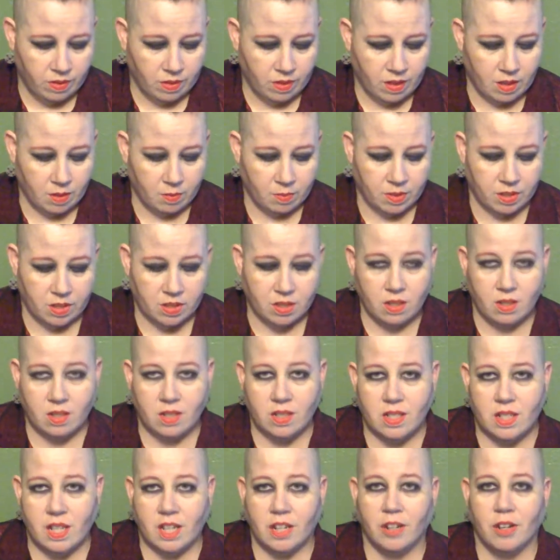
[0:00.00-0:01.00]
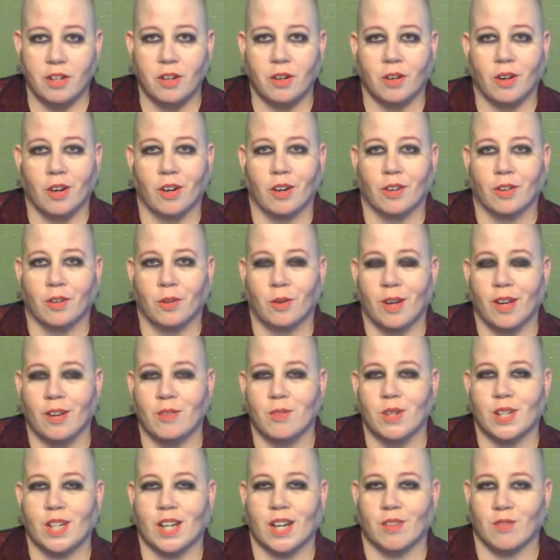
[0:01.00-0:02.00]
Am I solitary or do I have
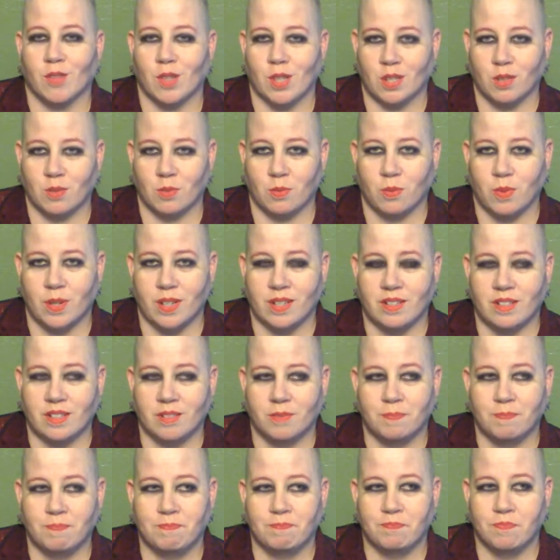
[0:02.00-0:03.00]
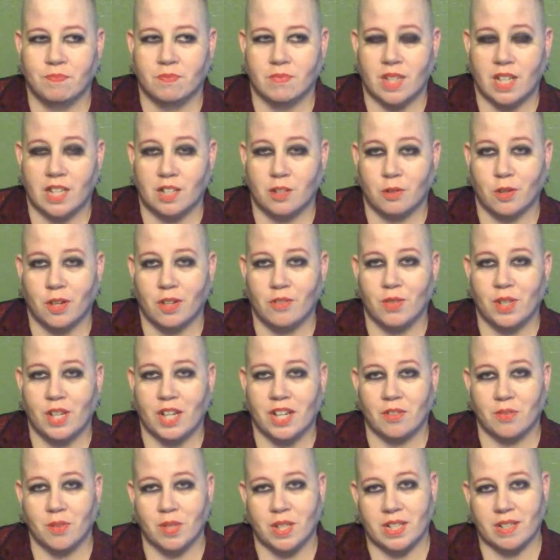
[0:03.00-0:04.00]
a coven? Well, I don't have a
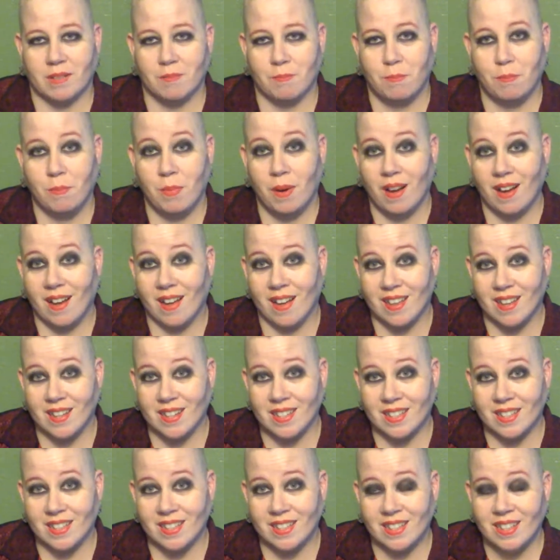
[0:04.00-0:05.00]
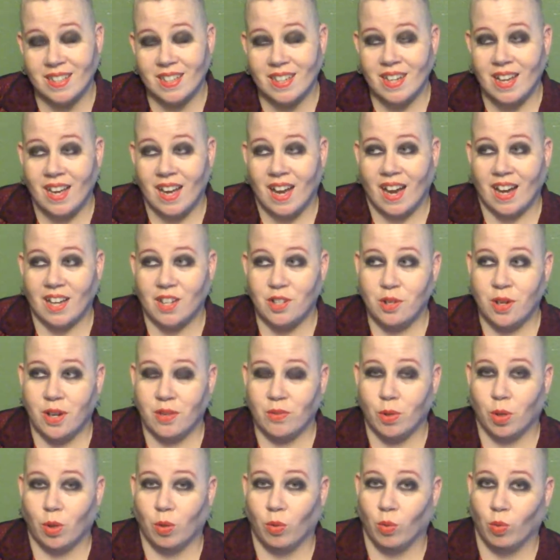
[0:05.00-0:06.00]
coven, but I do have
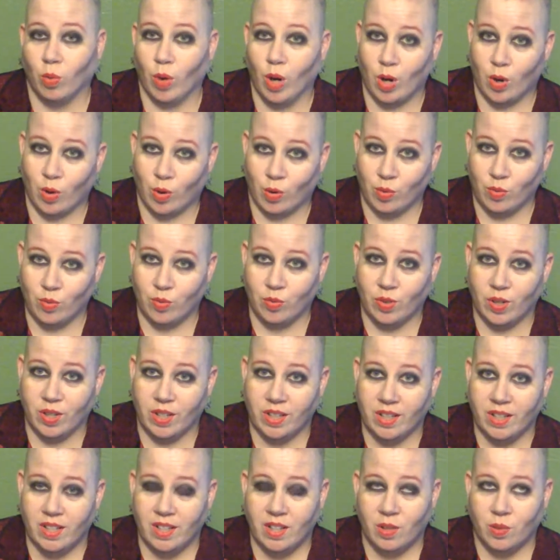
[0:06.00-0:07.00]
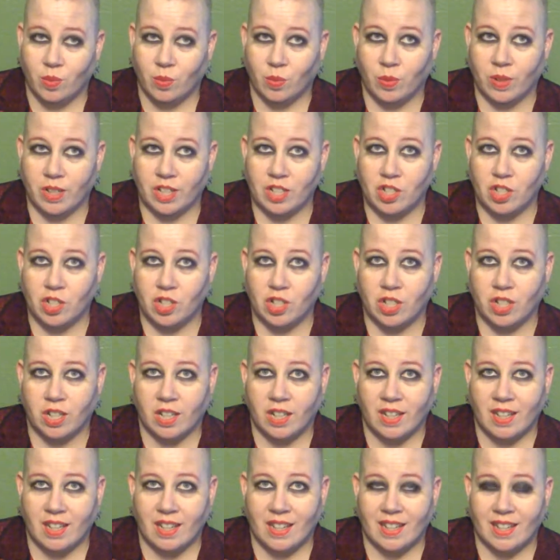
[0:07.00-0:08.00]
a grove, which
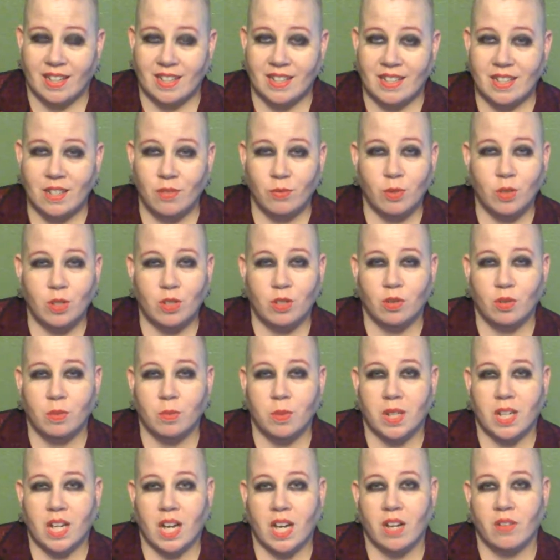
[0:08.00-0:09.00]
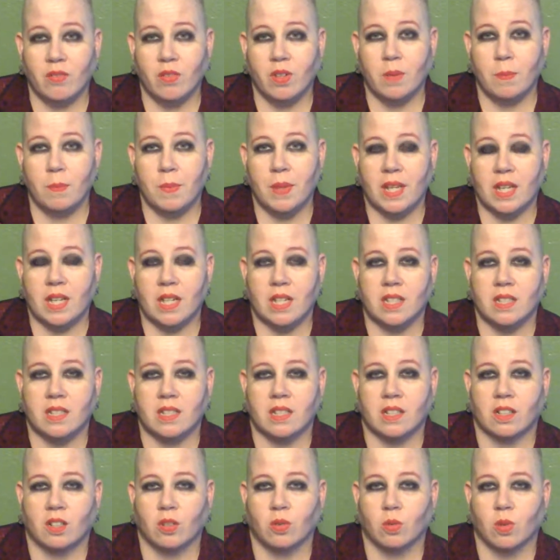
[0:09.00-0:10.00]
it differs from a coven because
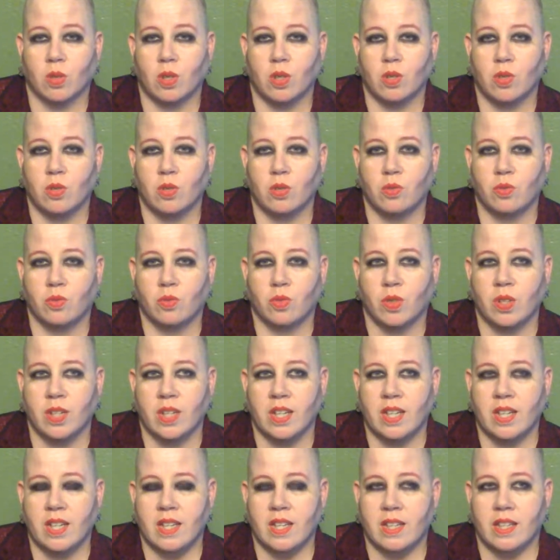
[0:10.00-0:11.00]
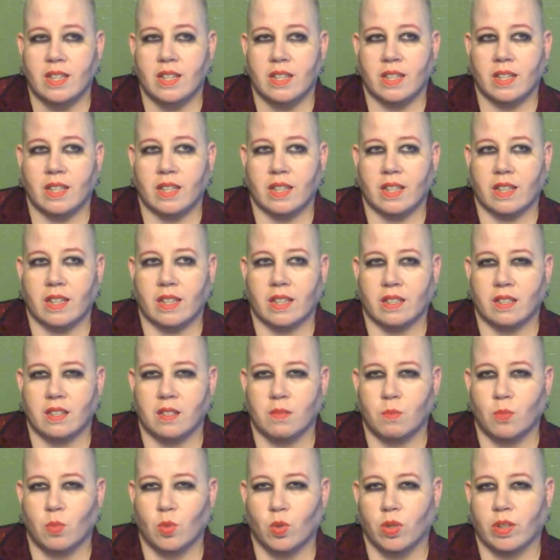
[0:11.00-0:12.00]
a grove is
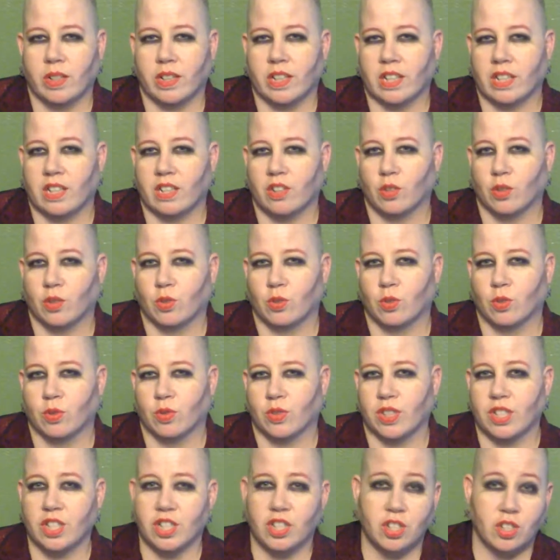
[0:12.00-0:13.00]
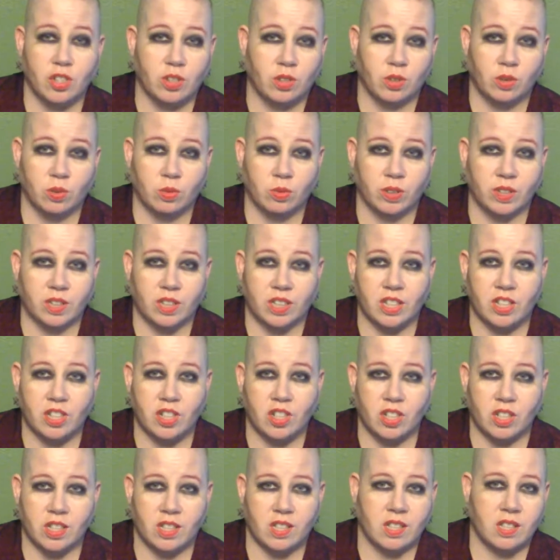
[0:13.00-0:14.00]
more like your traditional
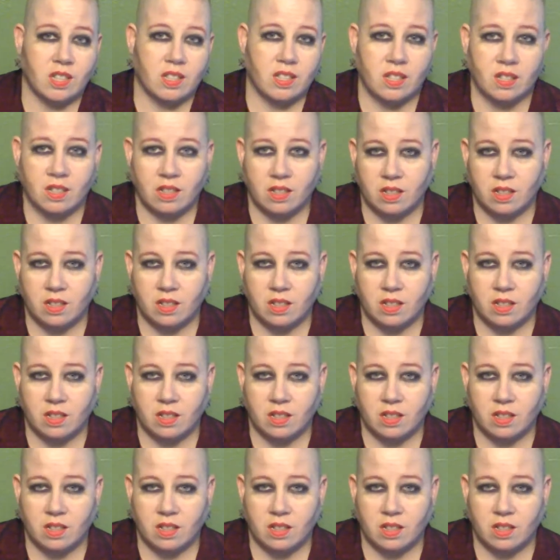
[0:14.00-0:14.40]
religious